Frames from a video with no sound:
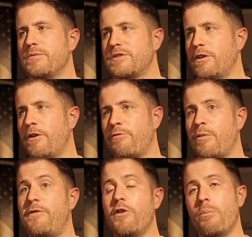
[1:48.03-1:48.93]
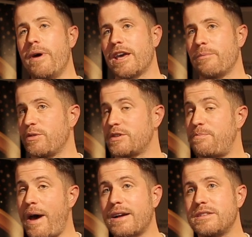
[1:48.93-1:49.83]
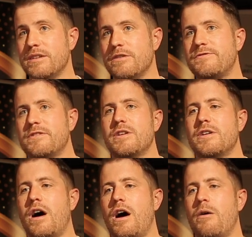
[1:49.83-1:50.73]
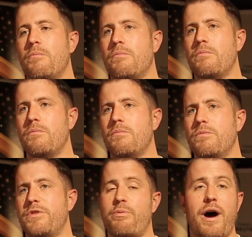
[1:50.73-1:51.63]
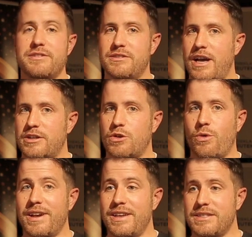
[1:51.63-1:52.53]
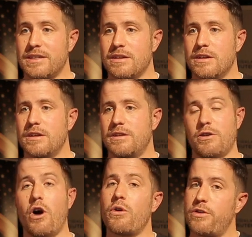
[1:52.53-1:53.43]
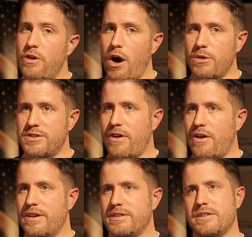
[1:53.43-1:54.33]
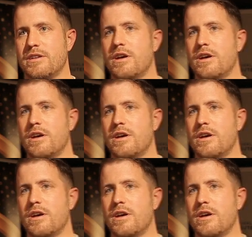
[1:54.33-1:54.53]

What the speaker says: So from a filmmaking perspective, the process is actually quite easy. The art was very easy.